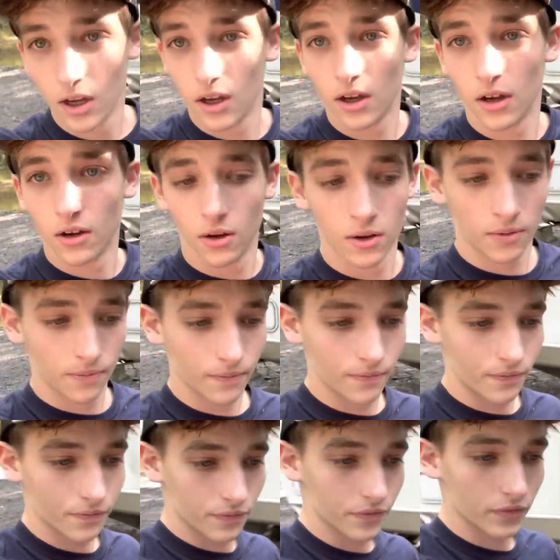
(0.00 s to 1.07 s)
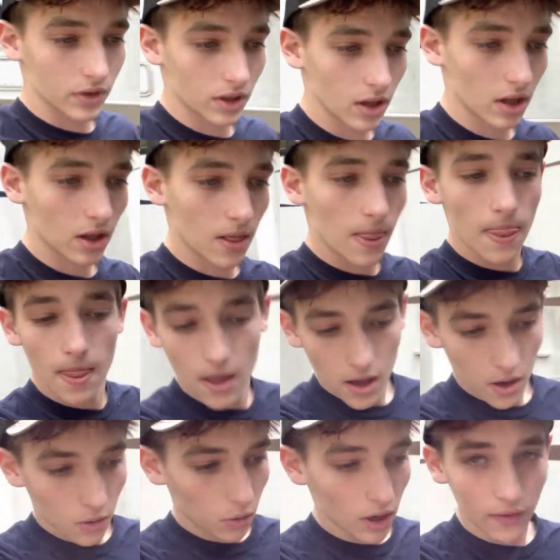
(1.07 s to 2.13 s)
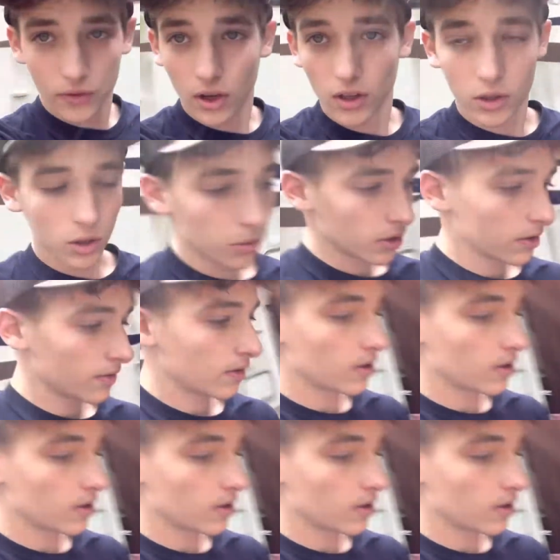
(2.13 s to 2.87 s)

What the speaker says: What I've done to it,